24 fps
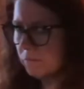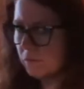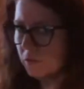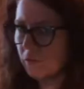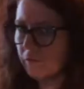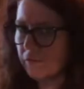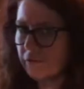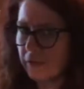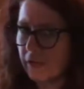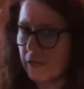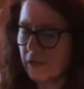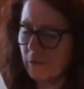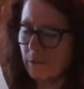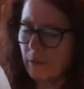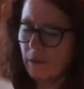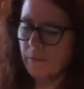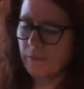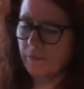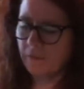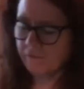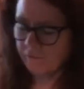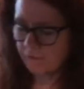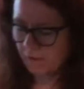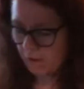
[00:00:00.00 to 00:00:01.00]
Don't forget your
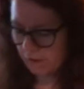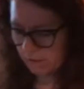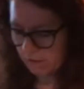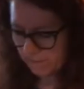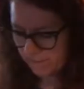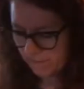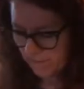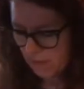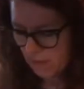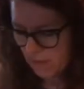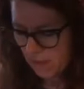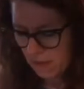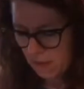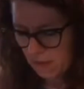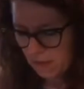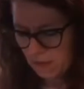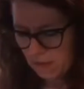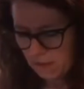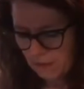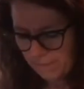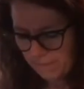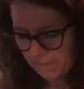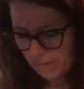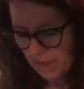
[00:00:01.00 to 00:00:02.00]
paper funnel.
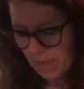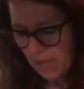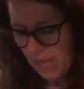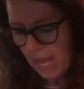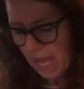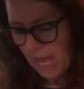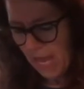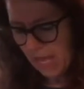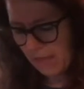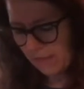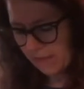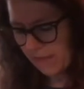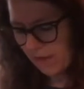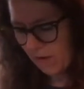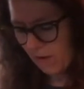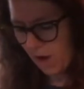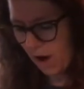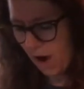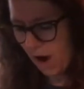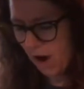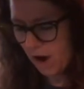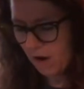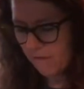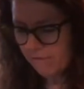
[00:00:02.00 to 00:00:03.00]
And there
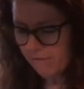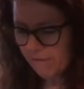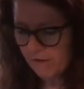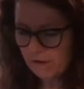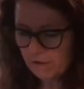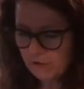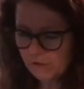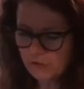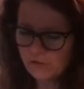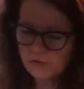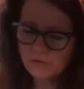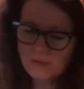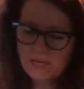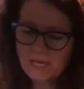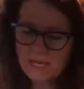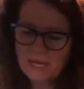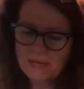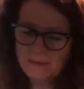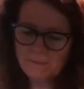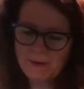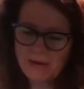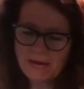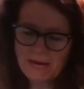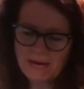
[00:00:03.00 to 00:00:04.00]
are funnels you
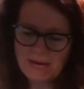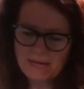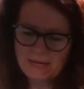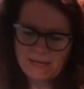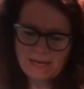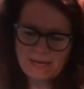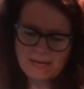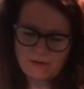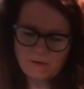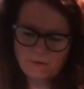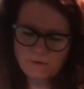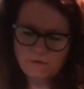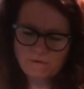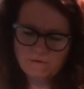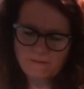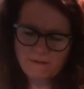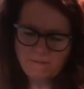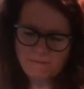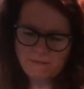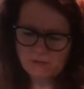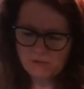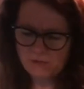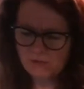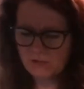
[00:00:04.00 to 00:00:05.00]
can buy. I don't know if I
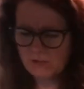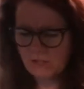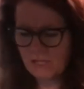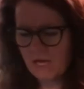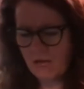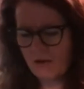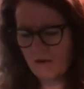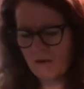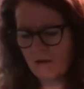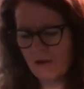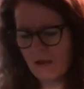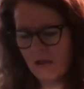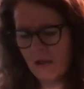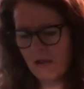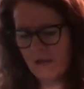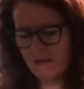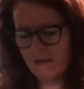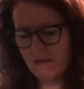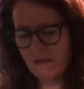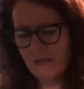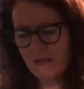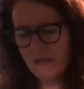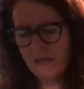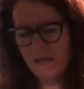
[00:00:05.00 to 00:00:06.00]
mentioned that or not,
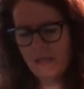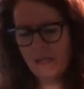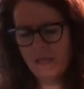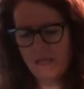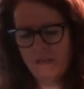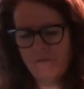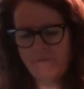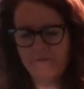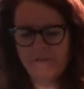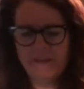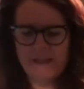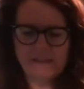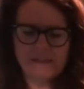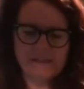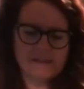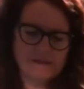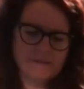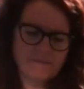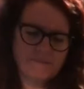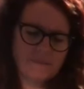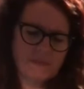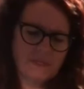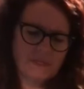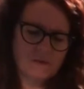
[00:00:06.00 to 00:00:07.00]
if that's
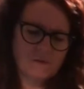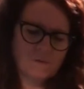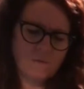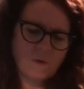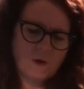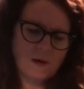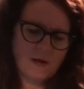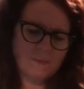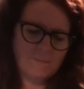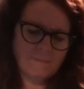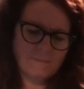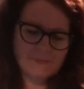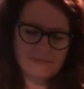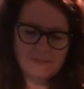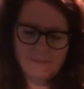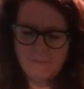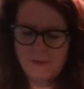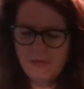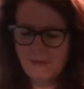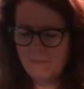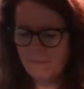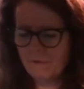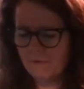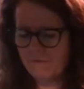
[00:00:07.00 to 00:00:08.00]
something you want, but the
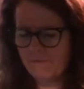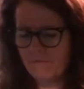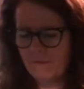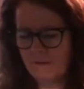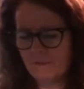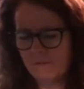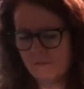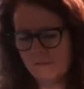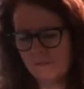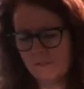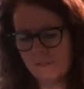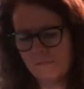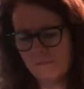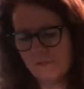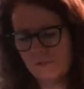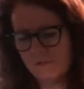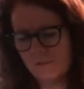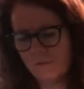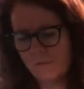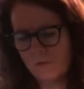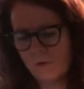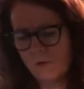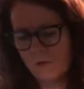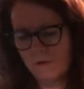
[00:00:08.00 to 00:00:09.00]
paper funnel seems
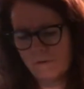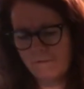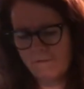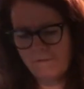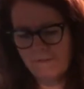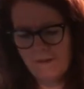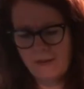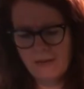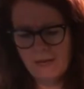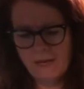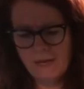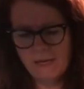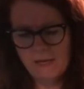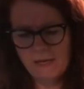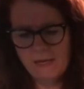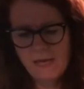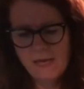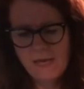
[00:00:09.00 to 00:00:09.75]
to work fine.